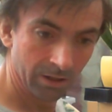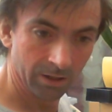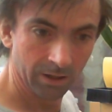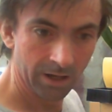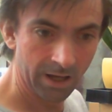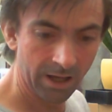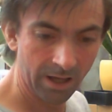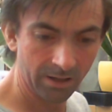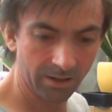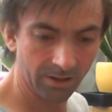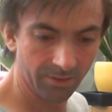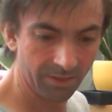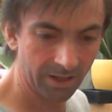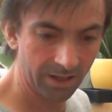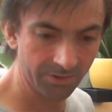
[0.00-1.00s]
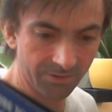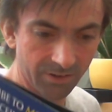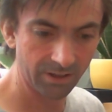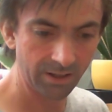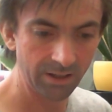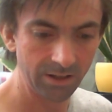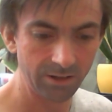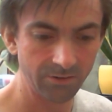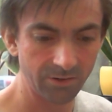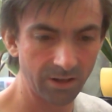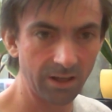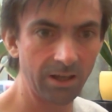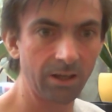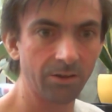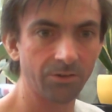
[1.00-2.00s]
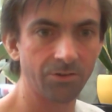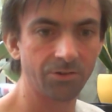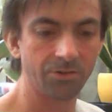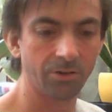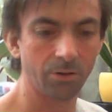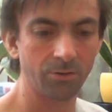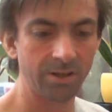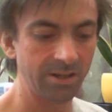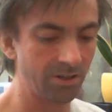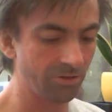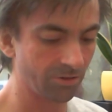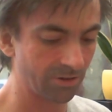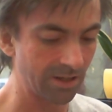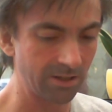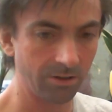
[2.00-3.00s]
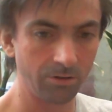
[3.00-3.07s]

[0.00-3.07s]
And that is it. So then you just get your